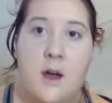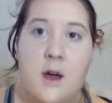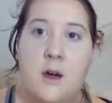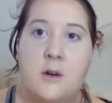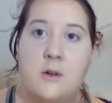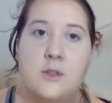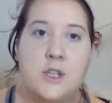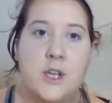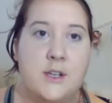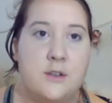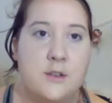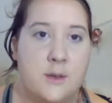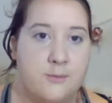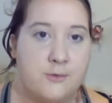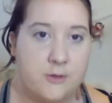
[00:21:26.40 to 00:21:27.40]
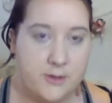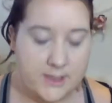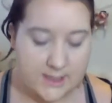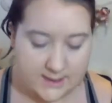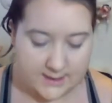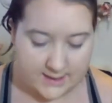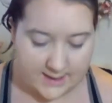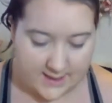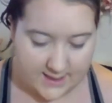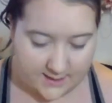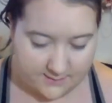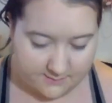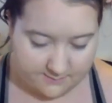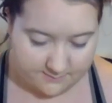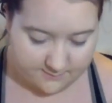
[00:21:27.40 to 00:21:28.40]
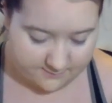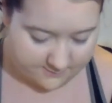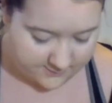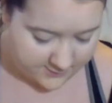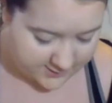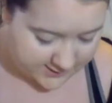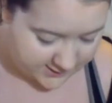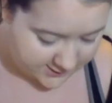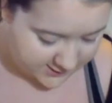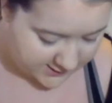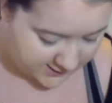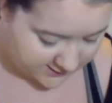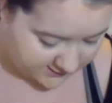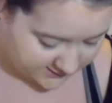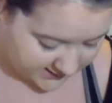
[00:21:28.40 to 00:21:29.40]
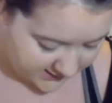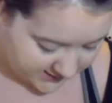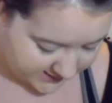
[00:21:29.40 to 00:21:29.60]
Oh, should I do the bruises today? Should I show you all how